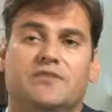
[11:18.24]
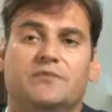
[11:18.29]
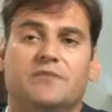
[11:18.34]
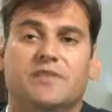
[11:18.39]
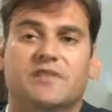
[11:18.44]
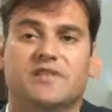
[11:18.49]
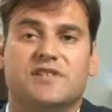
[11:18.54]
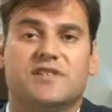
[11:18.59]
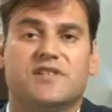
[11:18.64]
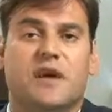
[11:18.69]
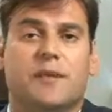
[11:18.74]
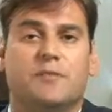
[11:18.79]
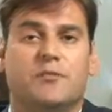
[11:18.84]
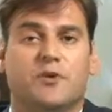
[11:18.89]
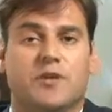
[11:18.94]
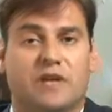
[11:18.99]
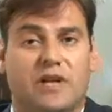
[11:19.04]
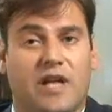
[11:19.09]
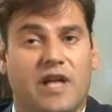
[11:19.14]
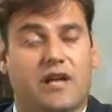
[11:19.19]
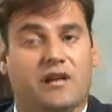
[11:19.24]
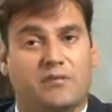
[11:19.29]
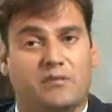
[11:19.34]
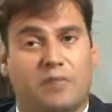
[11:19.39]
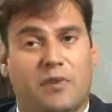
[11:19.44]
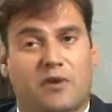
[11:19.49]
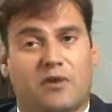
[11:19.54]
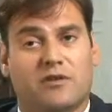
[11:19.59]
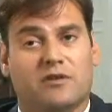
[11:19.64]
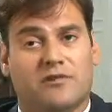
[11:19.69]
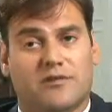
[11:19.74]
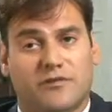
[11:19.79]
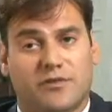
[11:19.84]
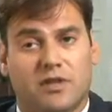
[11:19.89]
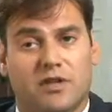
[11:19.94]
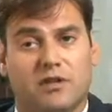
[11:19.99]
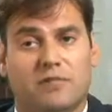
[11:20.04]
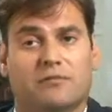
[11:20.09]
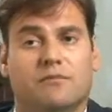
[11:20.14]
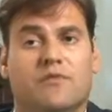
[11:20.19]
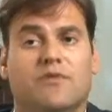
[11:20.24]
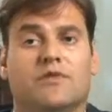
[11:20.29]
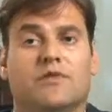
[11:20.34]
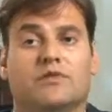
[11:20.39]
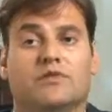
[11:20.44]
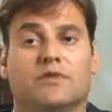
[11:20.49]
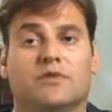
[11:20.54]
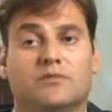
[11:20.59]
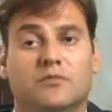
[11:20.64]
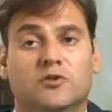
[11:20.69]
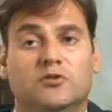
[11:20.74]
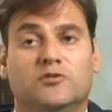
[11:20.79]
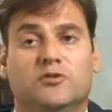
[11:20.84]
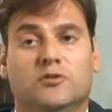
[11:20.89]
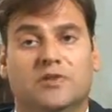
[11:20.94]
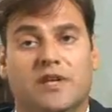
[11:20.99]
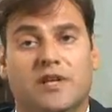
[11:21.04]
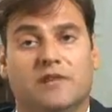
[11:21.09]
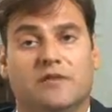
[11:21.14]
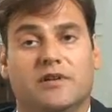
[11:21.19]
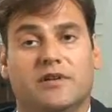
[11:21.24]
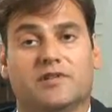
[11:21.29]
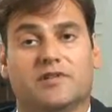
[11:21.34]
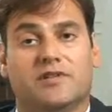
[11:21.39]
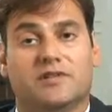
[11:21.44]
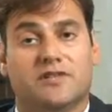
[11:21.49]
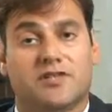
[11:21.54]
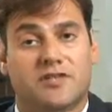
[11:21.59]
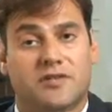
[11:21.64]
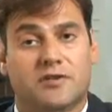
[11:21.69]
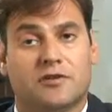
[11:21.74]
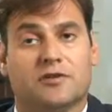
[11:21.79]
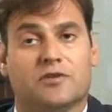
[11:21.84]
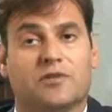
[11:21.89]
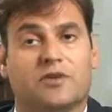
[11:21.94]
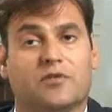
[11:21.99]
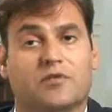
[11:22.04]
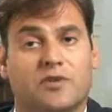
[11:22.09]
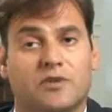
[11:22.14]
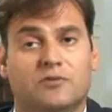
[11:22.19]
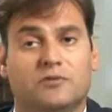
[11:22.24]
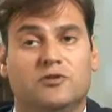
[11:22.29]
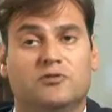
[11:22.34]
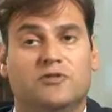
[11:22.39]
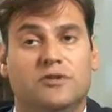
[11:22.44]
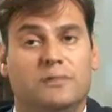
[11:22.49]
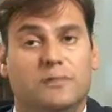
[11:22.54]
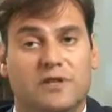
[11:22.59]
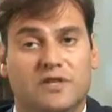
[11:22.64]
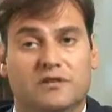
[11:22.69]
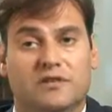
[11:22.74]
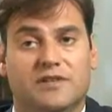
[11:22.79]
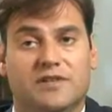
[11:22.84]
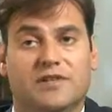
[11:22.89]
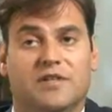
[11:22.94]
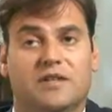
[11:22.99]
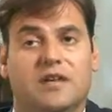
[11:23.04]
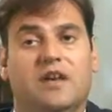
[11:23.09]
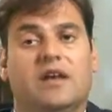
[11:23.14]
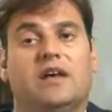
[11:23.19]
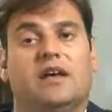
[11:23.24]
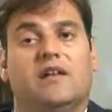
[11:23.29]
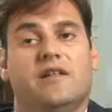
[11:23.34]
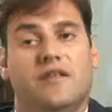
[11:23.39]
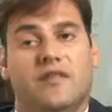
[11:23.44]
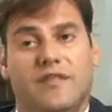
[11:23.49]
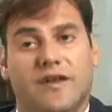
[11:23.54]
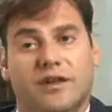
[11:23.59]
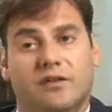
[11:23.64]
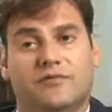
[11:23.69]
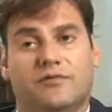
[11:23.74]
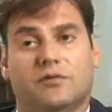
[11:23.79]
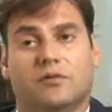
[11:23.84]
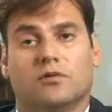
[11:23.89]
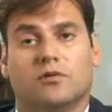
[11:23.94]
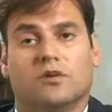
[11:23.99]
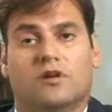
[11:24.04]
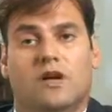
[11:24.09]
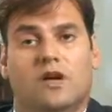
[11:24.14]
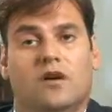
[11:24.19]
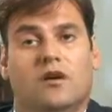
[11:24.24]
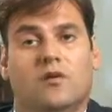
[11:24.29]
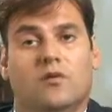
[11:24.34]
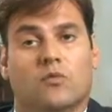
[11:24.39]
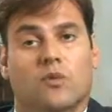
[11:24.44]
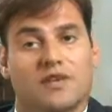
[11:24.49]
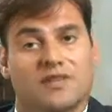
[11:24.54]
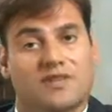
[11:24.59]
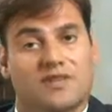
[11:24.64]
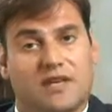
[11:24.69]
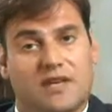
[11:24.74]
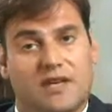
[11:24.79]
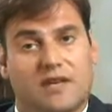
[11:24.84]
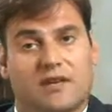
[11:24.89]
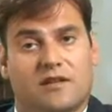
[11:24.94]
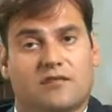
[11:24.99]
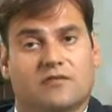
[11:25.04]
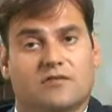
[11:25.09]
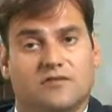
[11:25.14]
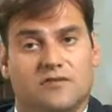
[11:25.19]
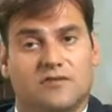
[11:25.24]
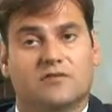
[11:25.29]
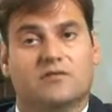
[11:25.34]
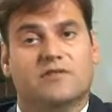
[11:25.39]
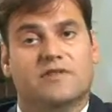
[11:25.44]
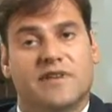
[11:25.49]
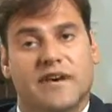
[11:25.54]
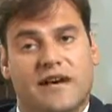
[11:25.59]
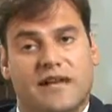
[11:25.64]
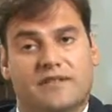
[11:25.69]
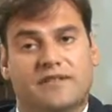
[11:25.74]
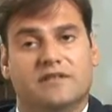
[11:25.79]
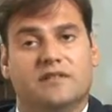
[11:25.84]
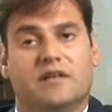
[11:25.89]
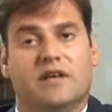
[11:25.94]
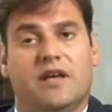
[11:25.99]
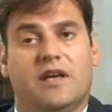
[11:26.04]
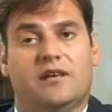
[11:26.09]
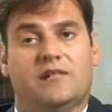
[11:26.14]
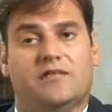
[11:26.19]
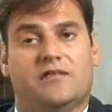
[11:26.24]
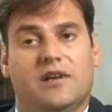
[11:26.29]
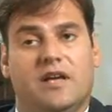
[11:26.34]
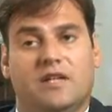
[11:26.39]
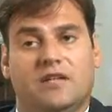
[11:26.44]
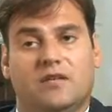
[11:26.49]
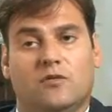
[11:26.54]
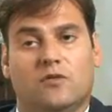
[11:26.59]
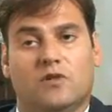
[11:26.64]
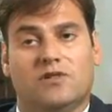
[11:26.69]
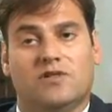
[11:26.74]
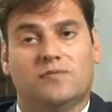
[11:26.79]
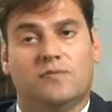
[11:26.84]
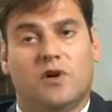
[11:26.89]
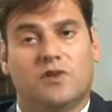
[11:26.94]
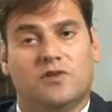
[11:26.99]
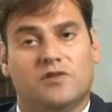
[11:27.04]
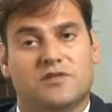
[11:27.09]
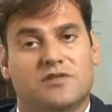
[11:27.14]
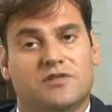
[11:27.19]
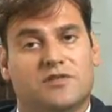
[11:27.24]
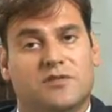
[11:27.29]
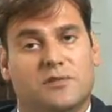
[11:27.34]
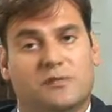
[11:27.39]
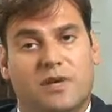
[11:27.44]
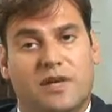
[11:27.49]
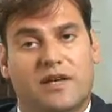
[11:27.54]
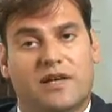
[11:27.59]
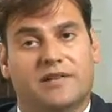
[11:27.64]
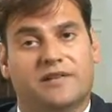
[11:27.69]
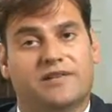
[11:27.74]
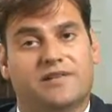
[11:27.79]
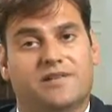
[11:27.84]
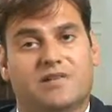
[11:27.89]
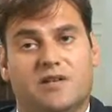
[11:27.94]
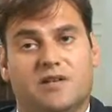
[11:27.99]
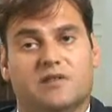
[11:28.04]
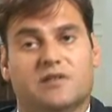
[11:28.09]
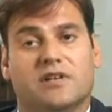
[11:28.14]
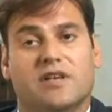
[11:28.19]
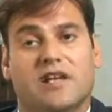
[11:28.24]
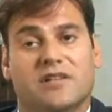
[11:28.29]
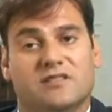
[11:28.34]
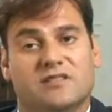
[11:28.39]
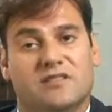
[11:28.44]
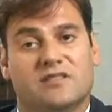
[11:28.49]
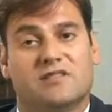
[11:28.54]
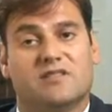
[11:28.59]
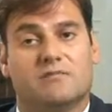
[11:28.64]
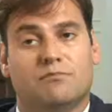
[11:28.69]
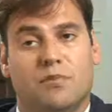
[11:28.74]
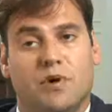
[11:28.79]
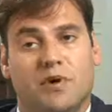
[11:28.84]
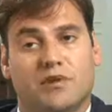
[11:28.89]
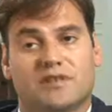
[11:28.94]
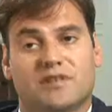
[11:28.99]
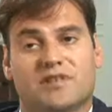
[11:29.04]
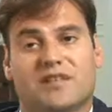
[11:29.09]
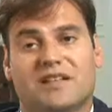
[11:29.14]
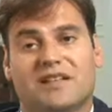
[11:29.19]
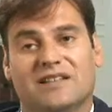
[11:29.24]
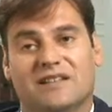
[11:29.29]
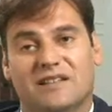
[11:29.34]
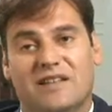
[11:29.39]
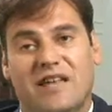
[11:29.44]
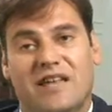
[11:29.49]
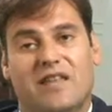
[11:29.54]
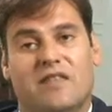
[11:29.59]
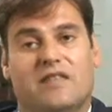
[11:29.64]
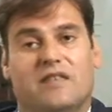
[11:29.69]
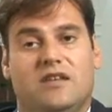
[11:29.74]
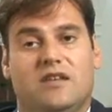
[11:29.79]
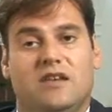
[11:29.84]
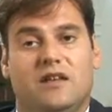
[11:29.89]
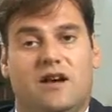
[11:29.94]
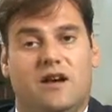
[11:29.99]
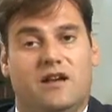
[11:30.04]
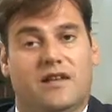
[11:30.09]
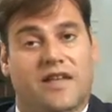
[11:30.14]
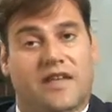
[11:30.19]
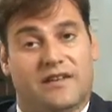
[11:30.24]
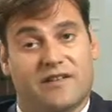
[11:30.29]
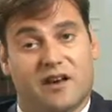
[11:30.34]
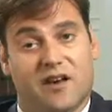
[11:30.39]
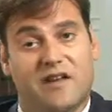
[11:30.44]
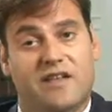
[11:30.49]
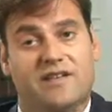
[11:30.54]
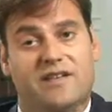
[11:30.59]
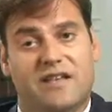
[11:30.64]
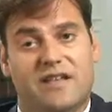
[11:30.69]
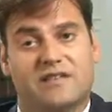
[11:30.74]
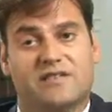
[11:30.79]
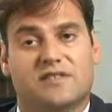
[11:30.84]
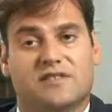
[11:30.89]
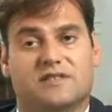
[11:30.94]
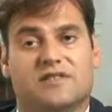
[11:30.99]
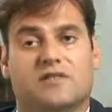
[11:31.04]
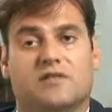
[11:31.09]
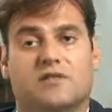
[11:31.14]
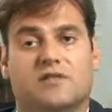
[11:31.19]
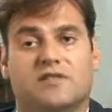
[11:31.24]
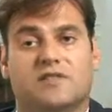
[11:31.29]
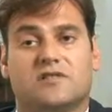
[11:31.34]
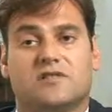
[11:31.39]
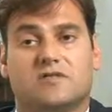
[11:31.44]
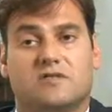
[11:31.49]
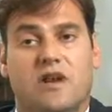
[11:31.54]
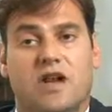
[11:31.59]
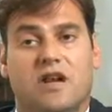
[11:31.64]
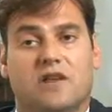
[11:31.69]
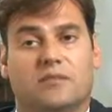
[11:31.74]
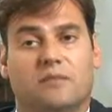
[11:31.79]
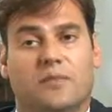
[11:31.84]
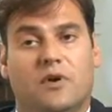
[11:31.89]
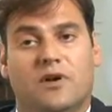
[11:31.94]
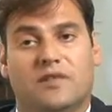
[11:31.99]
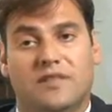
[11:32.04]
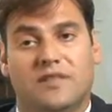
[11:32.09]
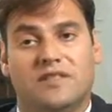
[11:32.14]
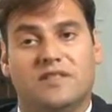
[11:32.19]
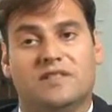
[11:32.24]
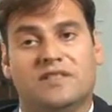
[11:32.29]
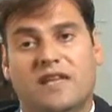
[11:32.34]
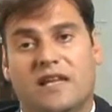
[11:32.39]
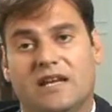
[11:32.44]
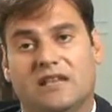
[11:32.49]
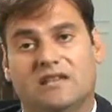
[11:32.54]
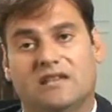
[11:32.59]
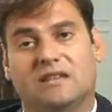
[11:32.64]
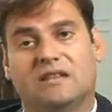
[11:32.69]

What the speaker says: to be separate and apart from the removal hearing to determine removability. Therefore, once again, do not delay in filing one's motions for bond, etc., as this imparts a lengthy and unnecessary strain upon the detained